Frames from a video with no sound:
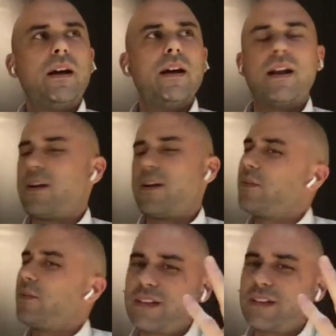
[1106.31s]
I
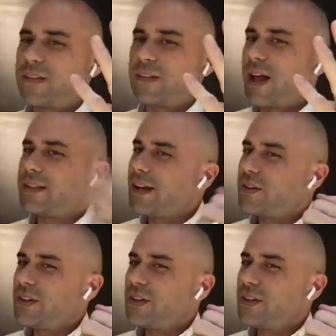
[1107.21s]
don't think that that's
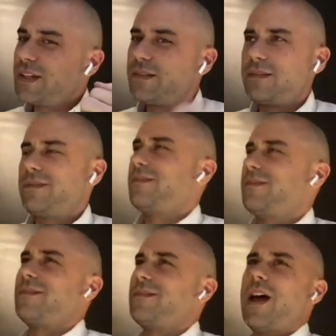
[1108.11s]
actually
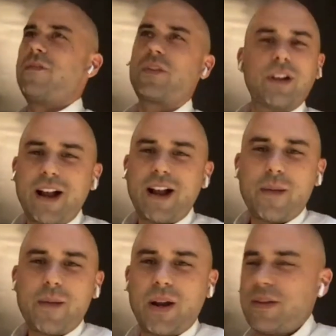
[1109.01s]
ever going to
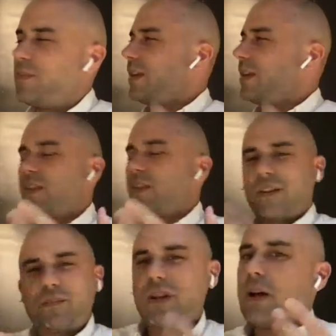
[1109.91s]
happen. I mean, things are
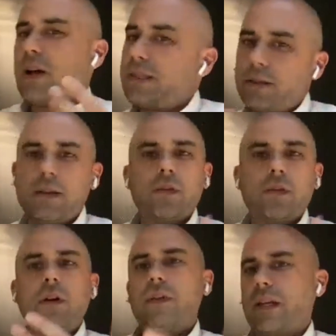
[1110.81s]
constantly
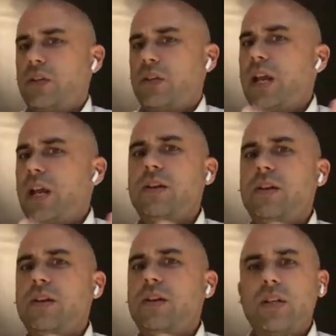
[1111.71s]
evolving and
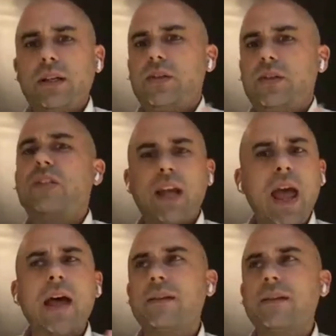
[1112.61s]
changing
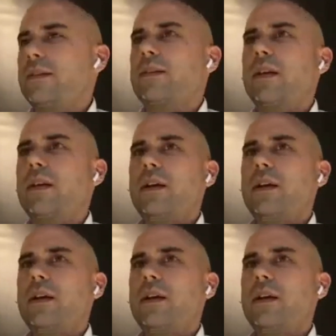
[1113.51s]
hands.